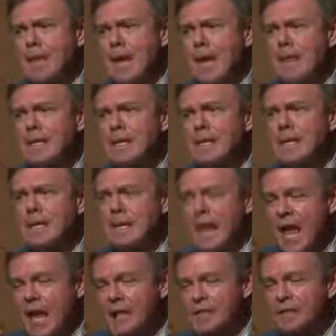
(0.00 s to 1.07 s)
And
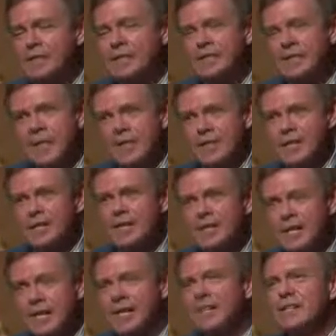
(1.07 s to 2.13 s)
in essence, that
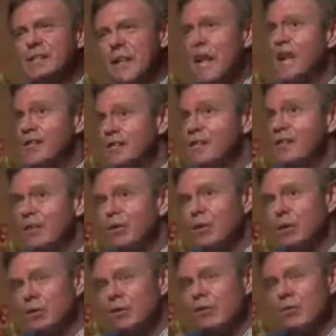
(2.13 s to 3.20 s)
this is a
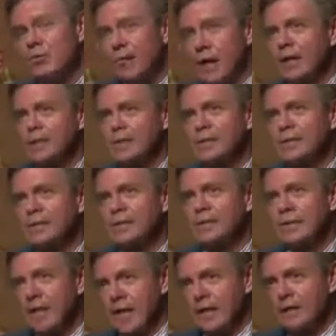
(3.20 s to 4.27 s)
civil rights
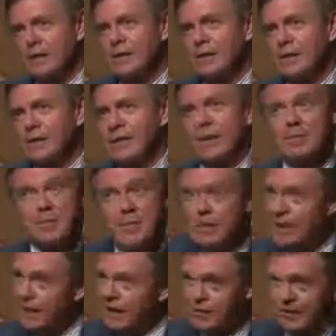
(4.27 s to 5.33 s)
case. And I
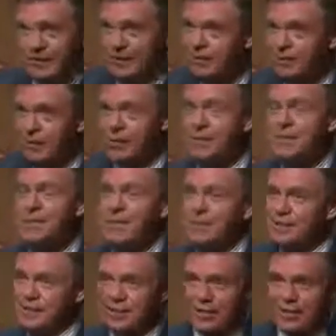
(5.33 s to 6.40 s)
mean that in the full
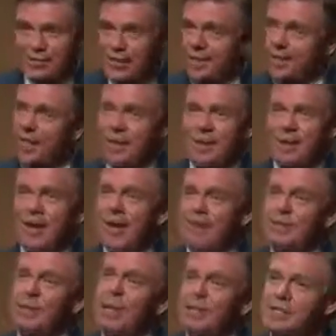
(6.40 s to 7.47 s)
sense of
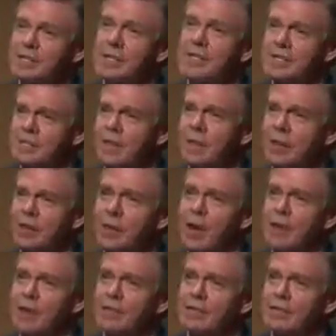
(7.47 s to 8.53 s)
advancing civil
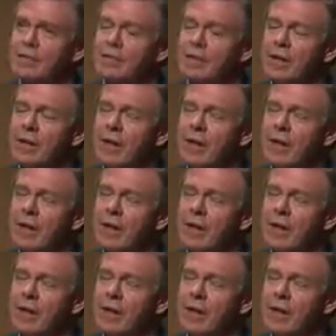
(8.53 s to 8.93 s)
rights.